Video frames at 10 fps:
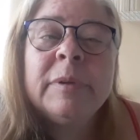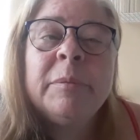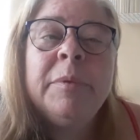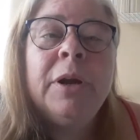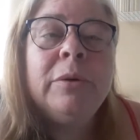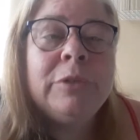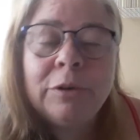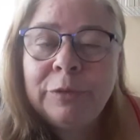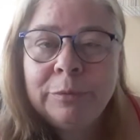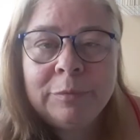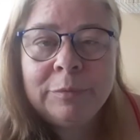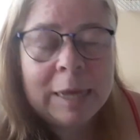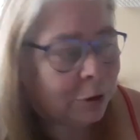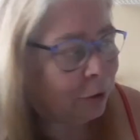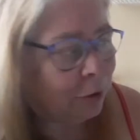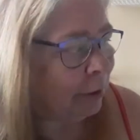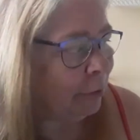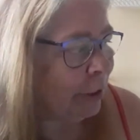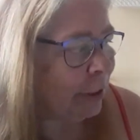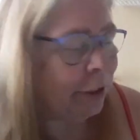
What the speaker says: No tofu. Absolutely, Christy.